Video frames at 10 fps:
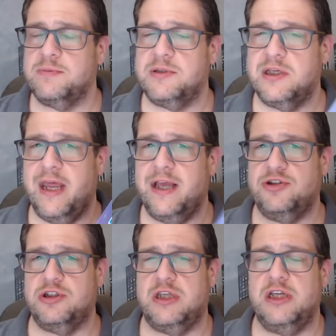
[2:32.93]
But today is
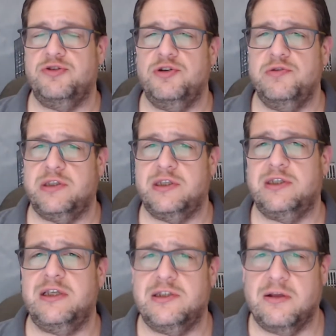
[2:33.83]
just to introduce the
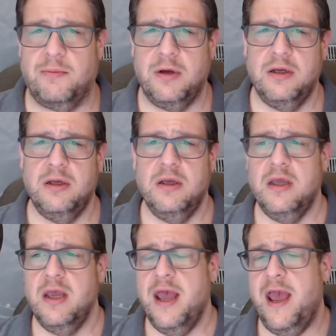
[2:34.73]
system
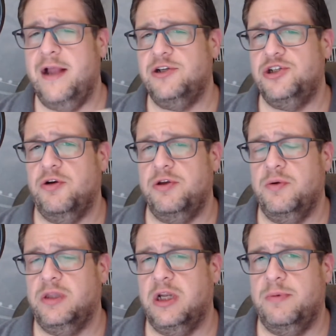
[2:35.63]
and show you
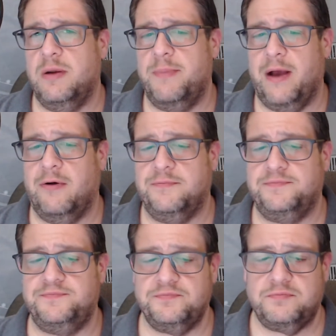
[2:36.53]
a little bit about
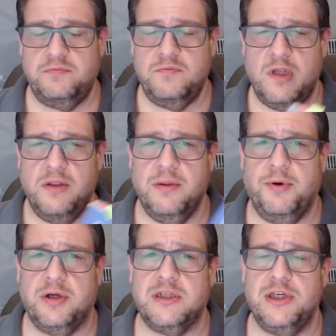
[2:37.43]
the
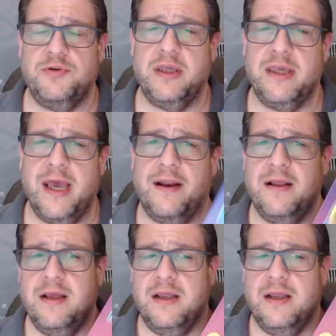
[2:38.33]
books that you can get.